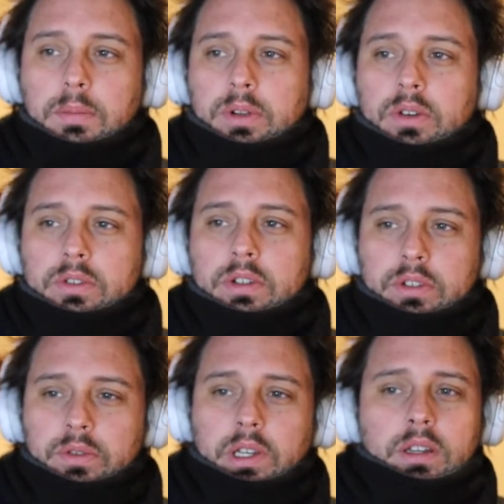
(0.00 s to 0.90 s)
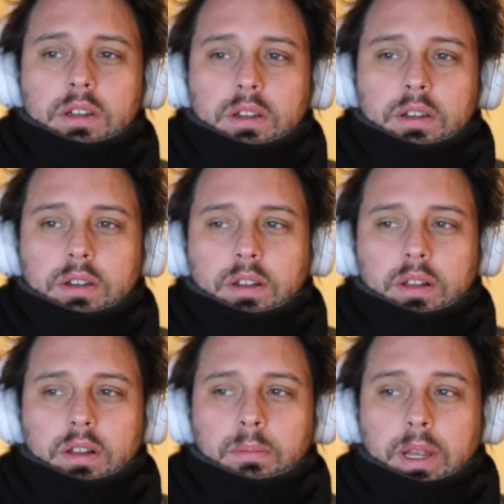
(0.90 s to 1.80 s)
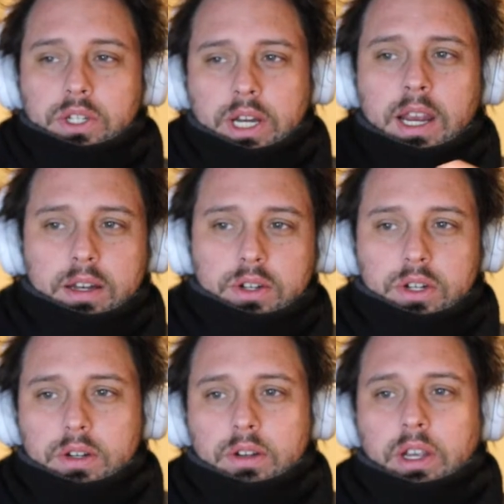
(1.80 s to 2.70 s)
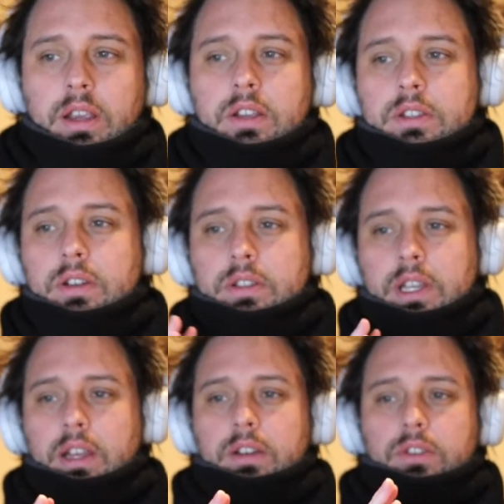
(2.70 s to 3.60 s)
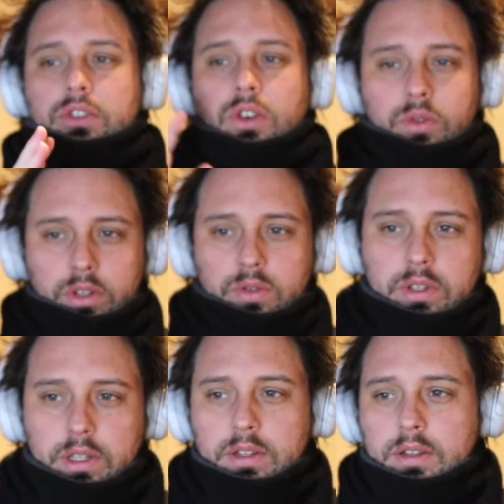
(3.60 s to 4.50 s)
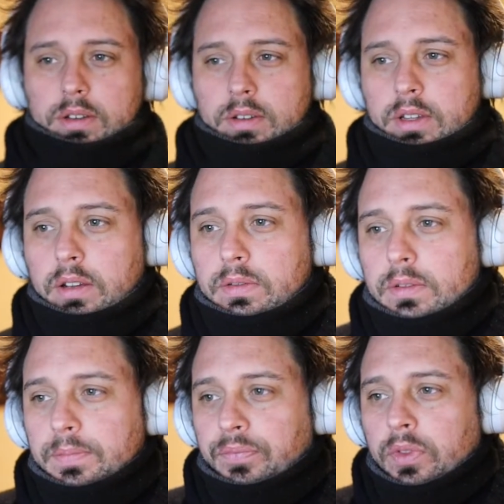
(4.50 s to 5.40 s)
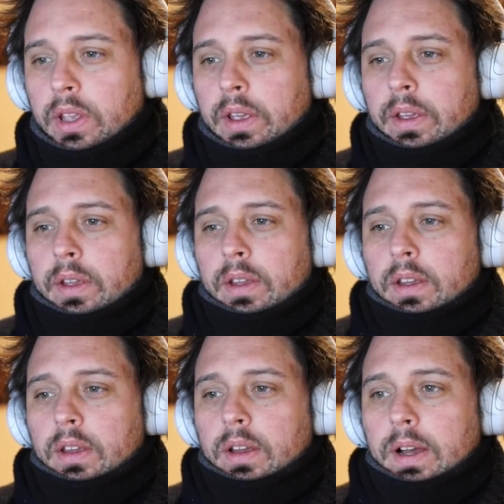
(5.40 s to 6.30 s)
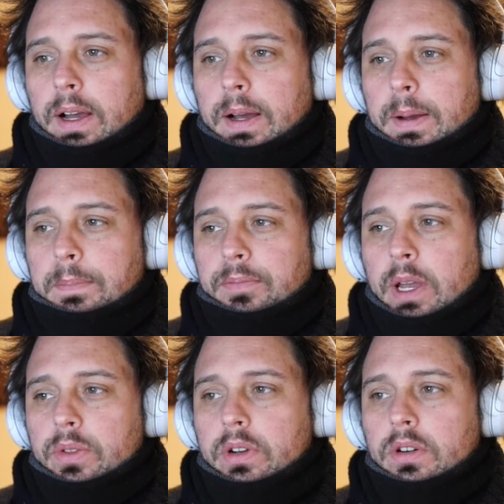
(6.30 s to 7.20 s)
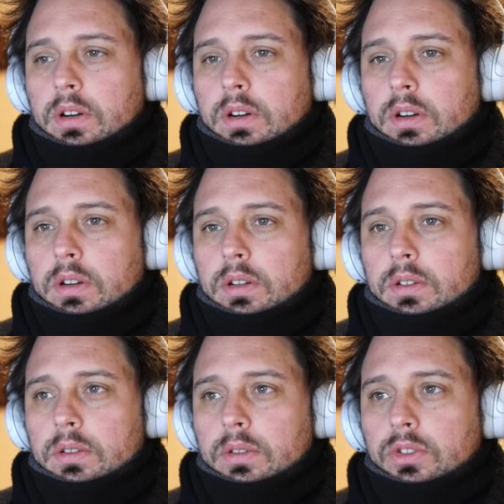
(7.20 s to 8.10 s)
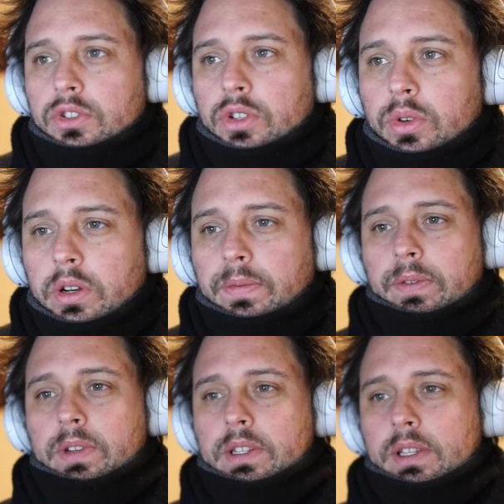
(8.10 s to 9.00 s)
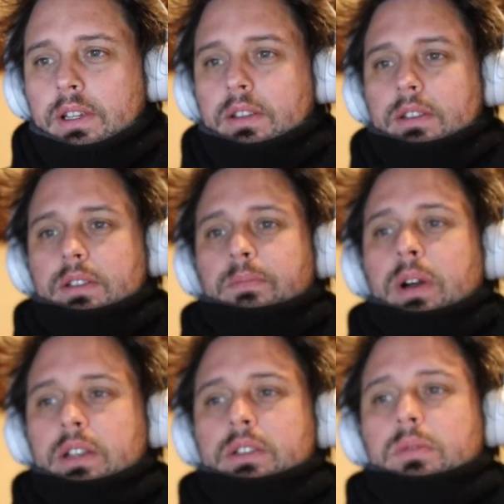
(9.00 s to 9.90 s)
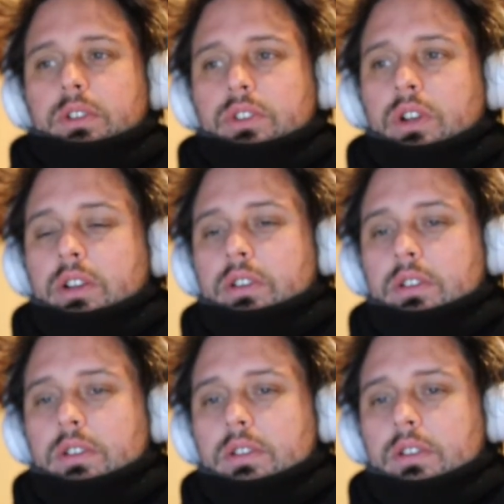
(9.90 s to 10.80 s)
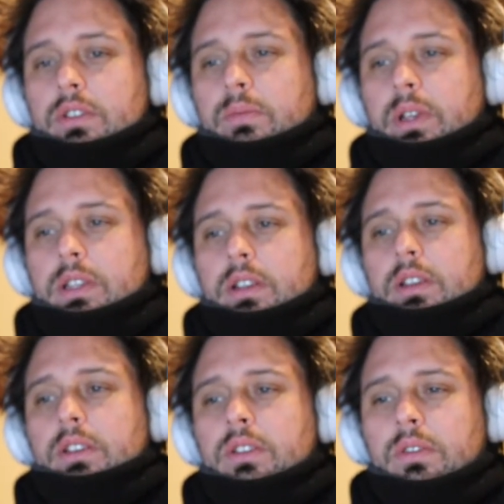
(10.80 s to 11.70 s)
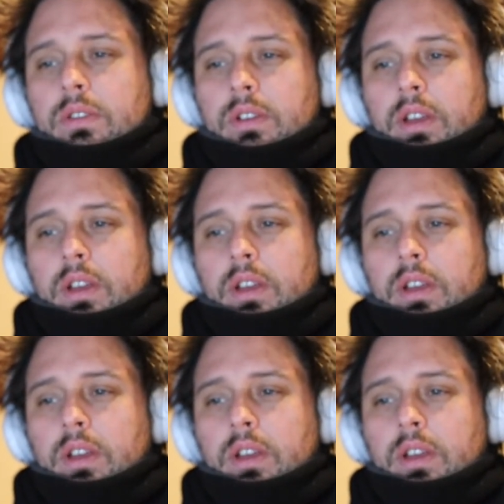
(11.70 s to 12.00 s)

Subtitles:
opcodes are doing may change, okay? Because they're saying, don't use this stuff. Now, there are 256 possible instructions. So basically,